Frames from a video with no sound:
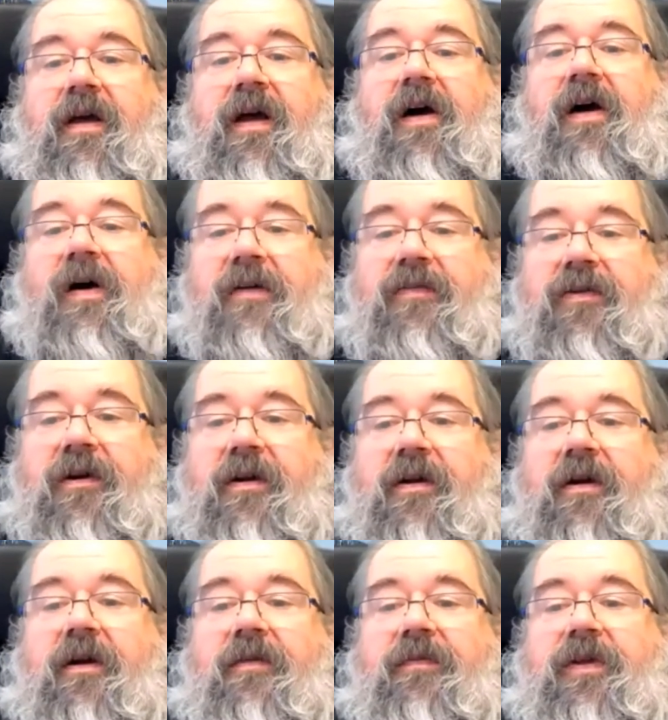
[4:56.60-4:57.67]
However,
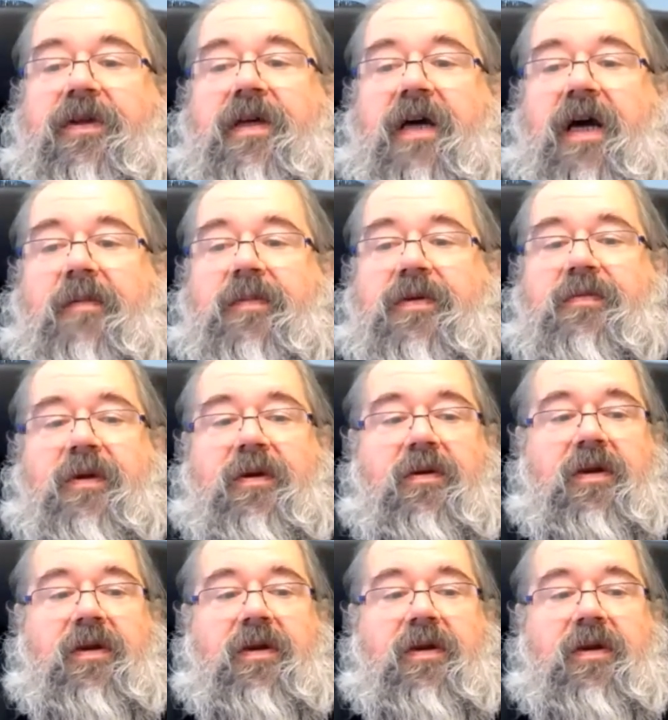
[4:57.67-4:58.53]
the times when you